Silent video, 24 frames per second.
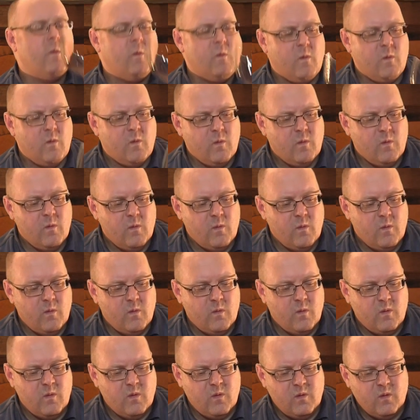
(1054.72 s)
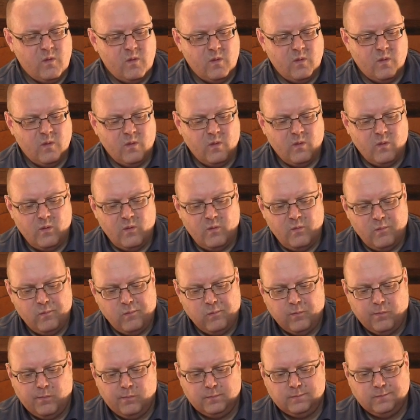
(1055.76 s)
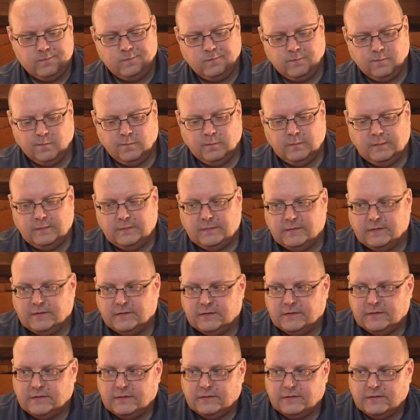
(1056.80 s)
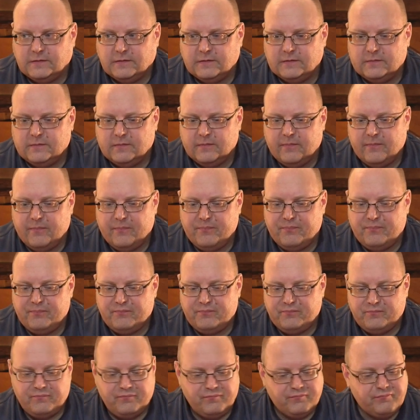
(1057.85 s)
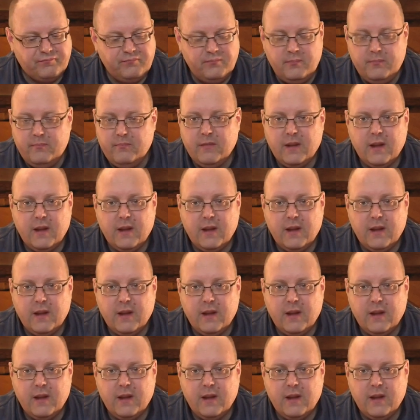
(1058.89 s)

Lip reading: Nothing is said.